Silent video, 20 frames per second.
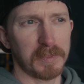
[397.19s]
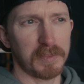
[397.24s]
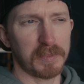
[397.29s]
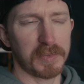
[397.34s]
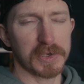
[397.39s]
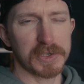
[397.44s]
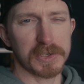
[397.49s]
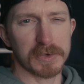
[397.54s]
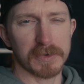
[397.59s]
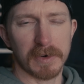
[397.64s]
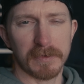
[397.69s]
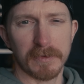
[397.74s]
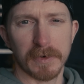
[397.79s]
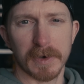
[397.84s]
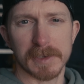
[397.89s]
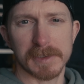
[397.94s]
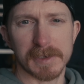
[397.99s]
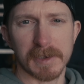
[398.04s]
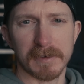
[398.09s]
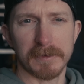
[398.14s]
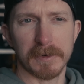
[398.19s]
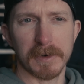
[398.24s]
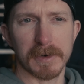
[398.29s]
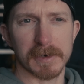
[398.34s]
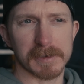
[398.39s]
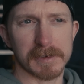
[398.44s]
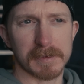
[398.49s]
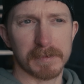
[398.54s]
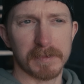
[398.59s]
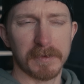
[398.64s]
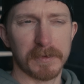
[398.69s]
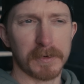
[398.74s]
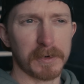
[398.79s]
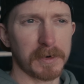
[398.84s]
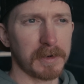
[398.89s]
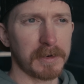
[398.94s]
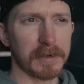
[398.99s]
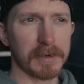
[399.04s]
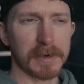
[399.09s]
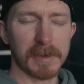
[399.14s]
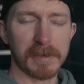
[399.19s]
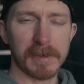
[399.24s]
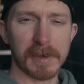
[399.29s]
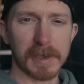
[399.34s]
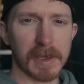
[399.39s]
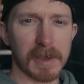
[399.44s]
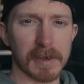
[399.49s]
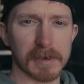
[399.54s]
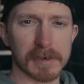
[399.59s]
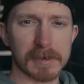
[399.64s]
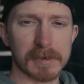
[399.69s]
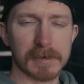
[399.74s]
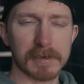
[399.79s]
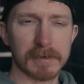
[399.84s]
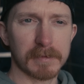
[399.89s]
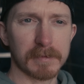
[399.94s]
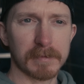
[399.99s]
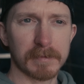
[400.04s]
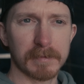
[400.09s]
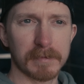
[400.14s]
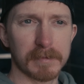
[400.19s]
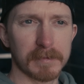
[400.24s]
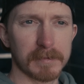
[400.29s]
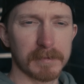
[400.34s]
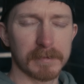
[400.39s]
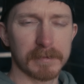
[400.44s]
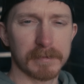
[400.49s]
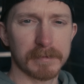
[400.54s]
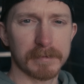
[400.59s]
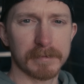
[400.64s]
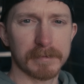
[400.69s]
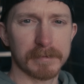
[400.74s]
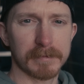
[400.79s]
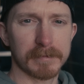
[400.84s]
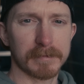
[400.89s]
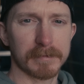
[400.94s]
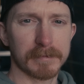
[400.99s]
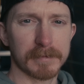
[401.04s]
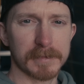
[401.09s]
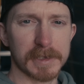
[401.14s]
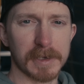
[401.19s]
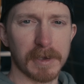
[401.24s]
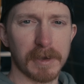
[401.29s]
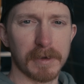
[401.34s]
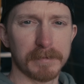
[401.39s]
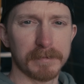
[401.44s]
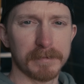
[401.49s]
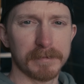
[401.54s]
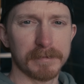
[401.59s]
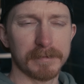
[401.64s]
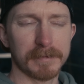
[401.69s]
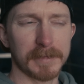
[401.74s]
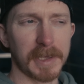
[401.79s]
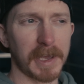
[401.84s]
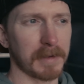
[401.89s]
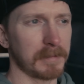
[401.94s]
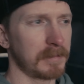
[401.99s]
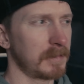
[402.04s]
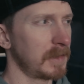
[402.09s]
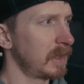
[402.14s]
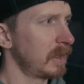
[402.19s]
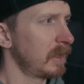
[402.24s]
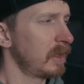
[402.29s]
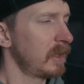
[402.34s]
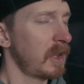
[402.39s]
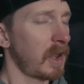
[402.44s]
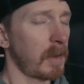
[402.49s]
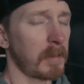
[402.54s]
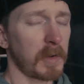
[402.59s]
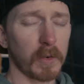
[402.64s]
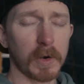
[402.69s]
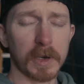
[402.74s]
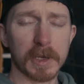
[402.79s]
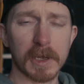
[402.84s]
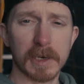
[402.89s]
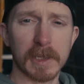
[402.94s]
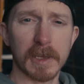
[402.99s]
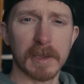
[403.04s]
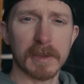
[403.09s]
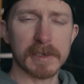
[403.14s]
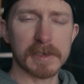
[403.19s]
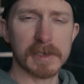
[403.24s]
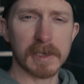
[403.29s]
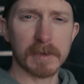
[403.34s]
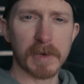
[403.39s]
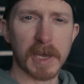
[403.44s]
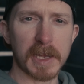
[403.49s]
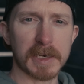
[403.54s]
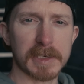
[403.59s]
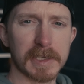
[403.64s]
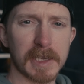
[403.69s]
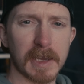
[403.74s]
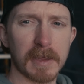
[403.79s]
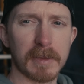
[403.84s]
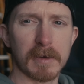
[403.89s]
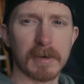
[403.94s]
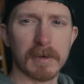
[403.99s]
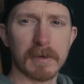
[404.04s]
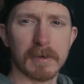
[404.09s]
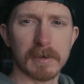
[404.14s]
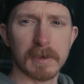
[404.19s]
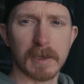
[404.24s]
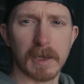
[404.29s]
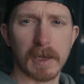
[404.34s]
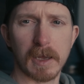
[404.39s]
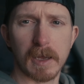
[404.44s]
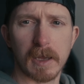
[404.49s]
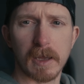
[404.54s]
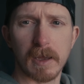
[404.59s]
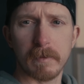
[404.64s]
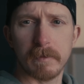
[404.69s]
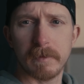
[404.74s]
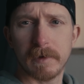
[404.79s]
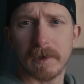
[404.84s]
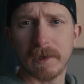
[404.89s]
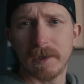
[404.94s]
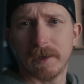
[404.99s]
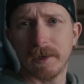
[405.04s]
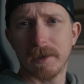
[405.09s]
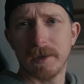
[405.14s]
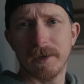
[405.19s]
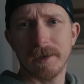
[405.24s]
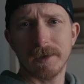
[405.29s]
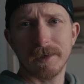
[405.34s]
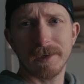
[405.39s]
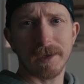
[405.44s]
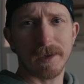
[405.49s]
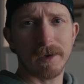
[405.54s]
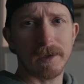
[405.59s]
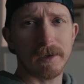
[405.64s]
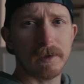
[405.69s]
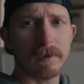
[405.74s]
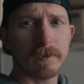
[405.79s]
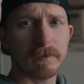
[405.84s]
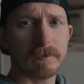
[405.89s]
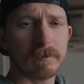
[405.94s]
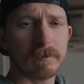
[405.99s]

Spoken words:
Put your roof rails on first before you do anything else. So, yeah. I'm going to work on getting this thing back together. Got a